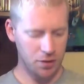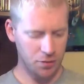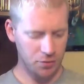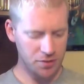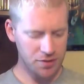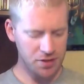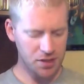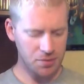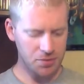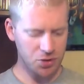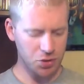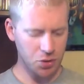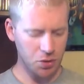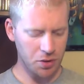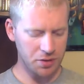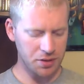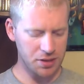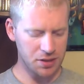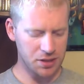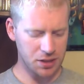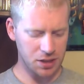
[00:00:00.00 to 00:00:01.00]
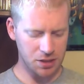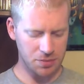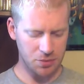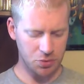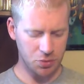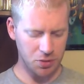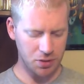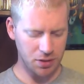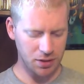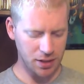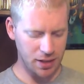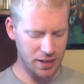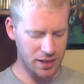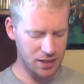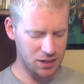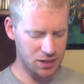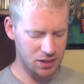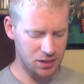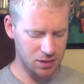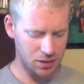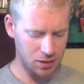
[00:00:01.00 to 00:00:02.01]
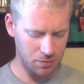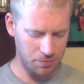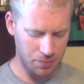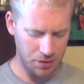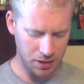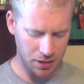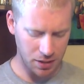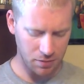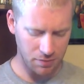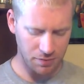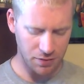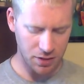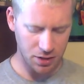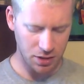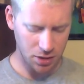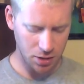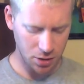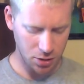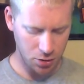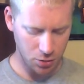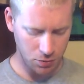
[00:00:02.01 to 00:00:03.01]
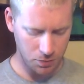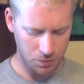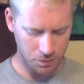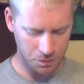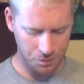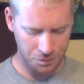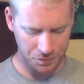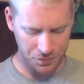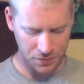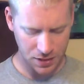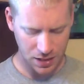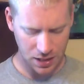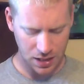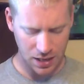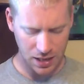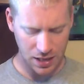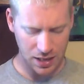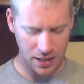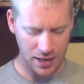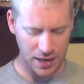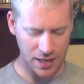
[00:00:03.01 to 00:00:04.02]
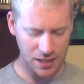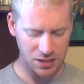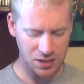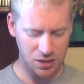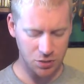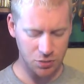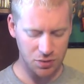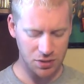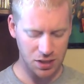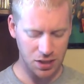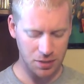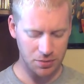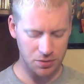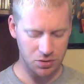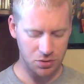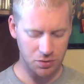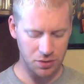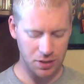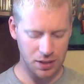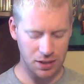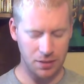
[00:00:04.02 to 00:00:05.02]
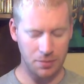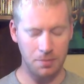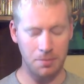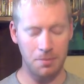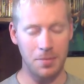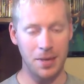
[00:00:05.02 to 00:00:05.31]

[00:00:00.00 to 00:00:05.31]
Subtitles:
The reason I'm showing this is because between the last pickup video, I actually was able to get